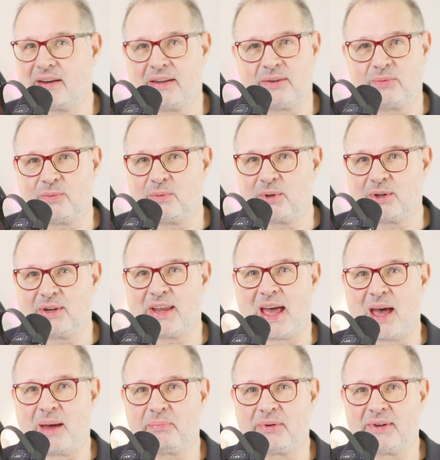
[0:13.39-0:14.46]
it wouldn't
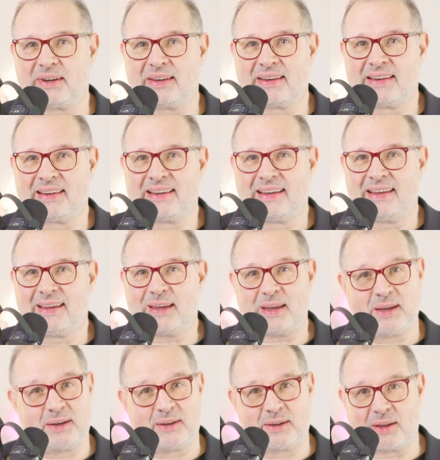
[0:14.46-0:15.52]
happen
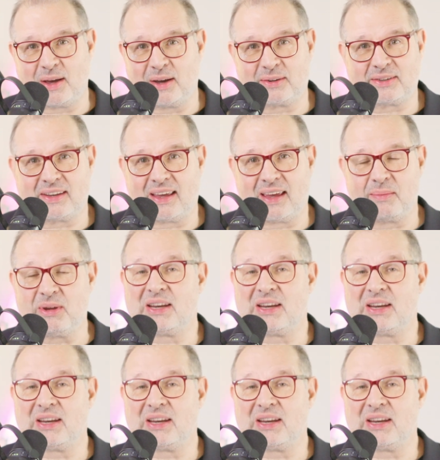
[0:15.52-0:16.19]
in a long time.